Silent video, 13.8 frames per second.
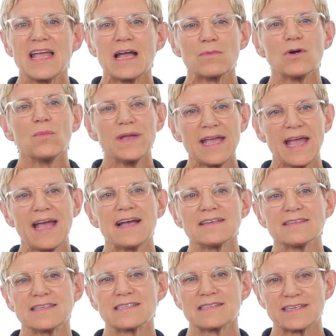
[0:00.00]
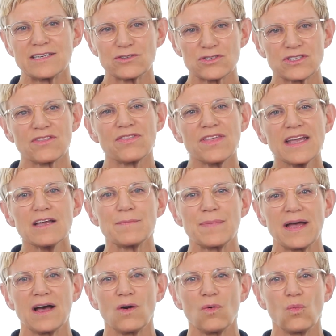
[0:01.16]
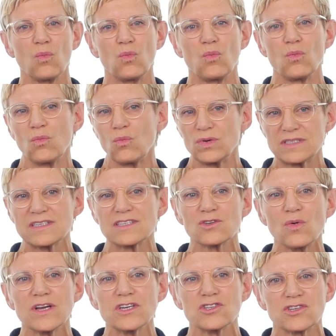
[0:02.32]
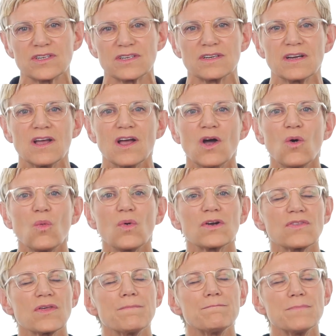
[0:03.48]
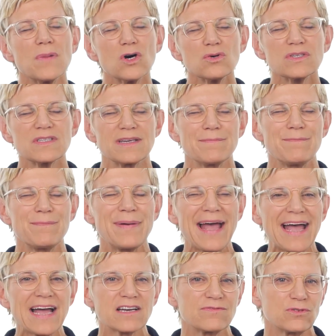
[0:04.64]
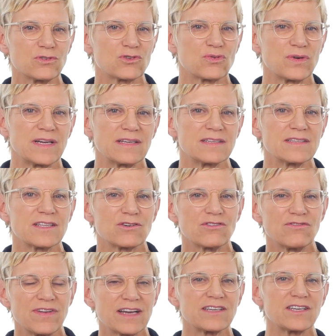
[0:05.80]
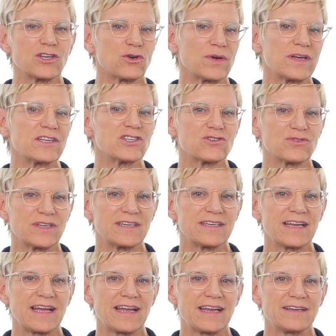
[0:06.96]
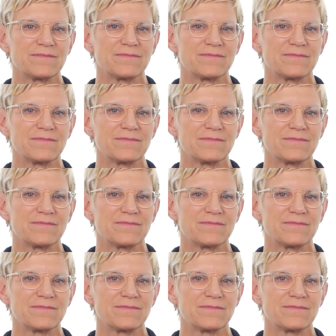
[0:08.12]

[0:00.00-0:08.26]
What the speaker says: And what we asked these leaders to think about was this question: what are the most impactful trends that are affecting your industry today?